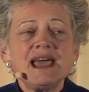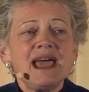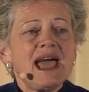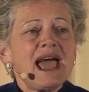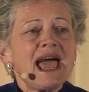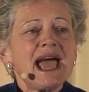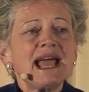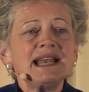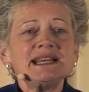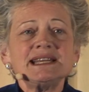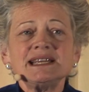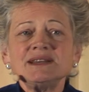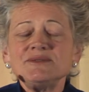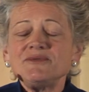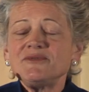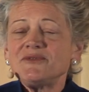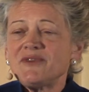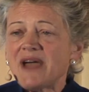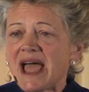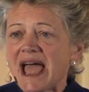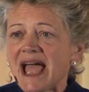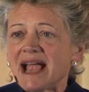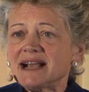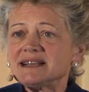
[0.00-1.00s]
And in
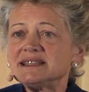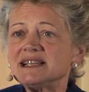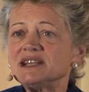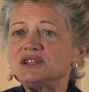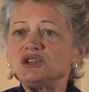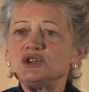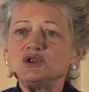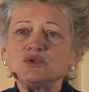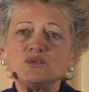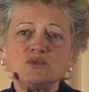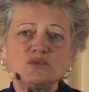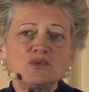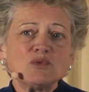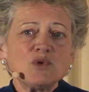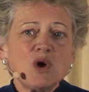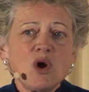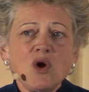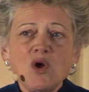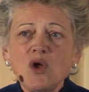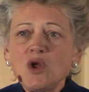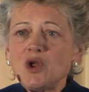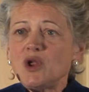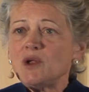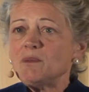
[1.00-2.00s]
fact, as you
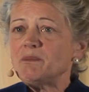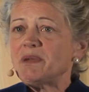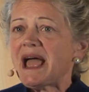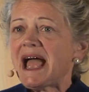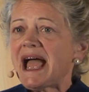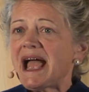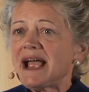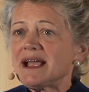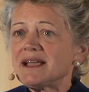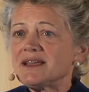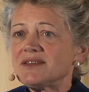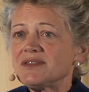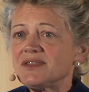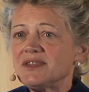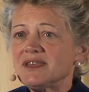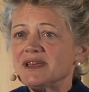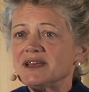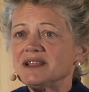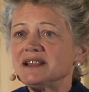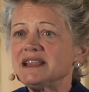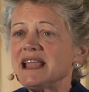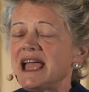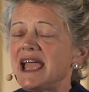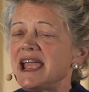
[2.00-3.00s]
roll back
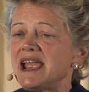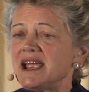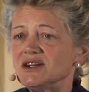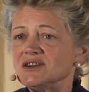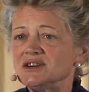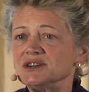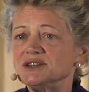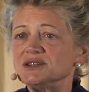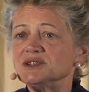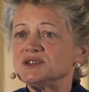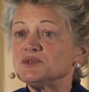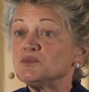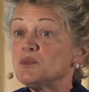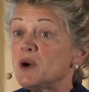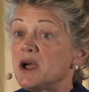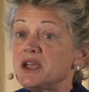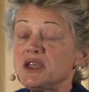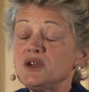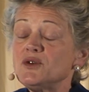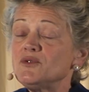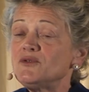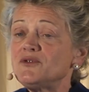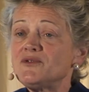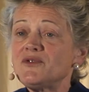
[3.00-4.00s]
the layers, what
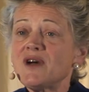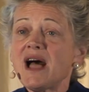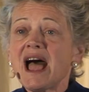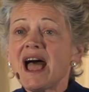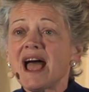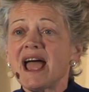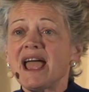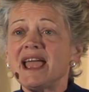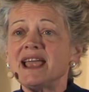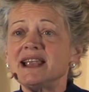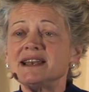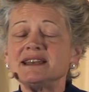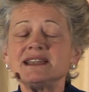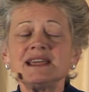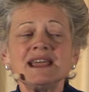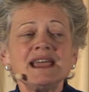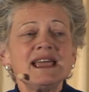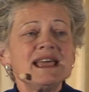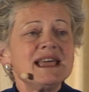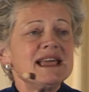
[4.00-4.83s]
you find